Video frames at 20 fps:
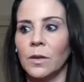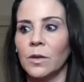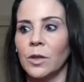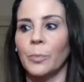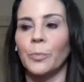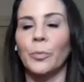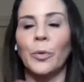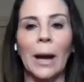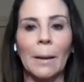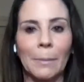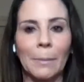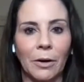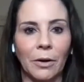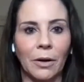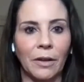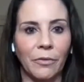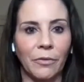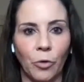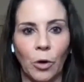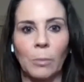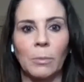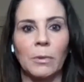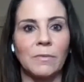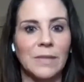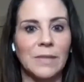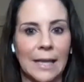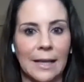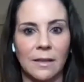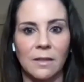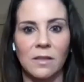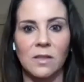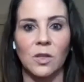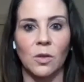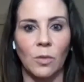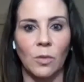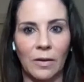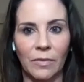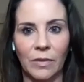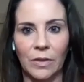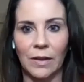primary form of dance, so
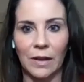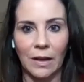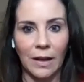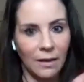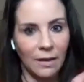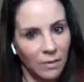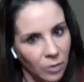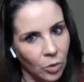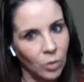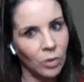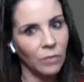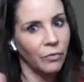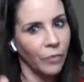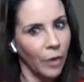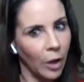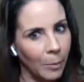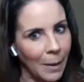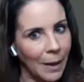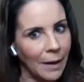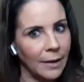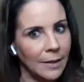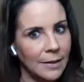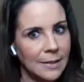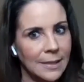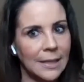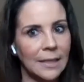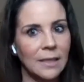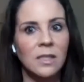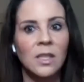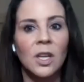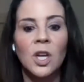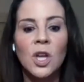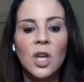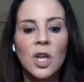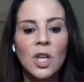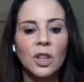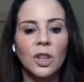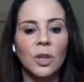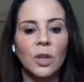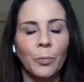everything kind of, you can fall back on dance.
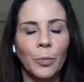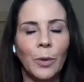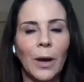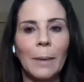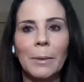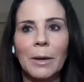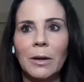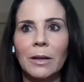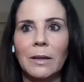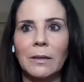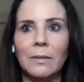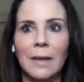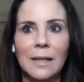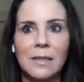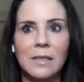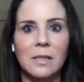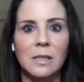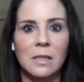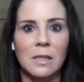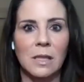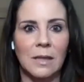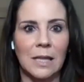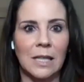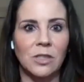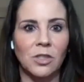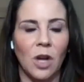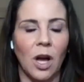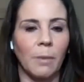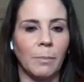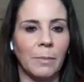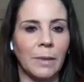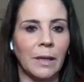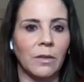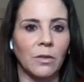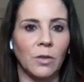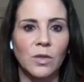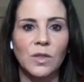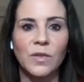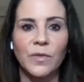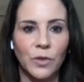The primary lessons that they taught me in
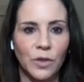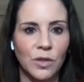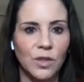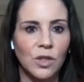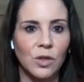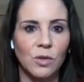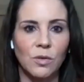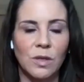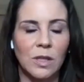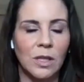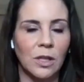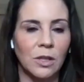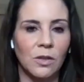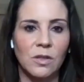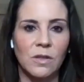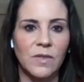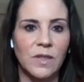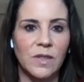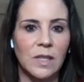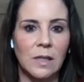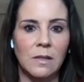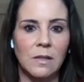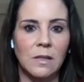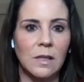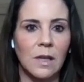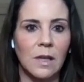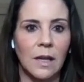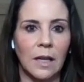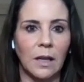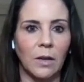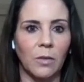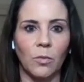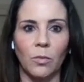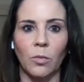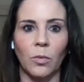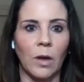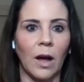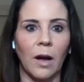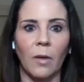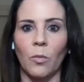those first 2 years of scene study
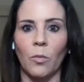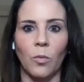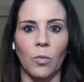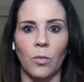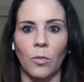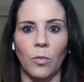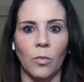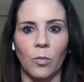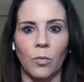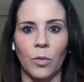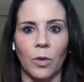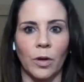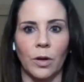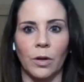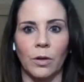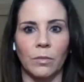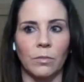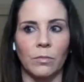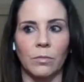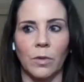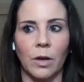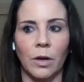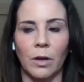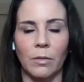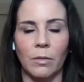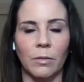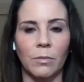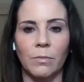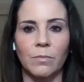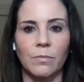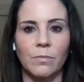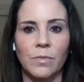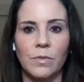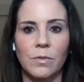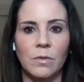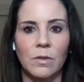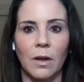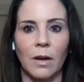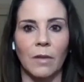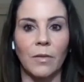
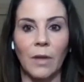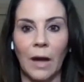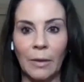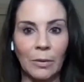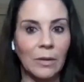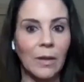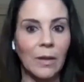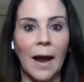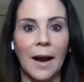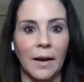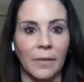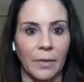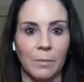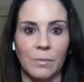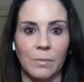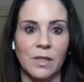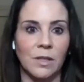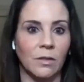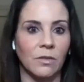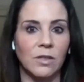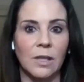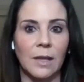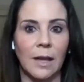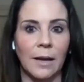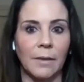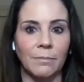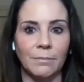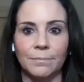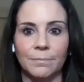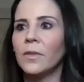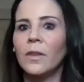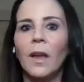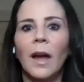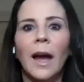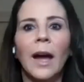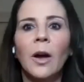I rely on them still today. I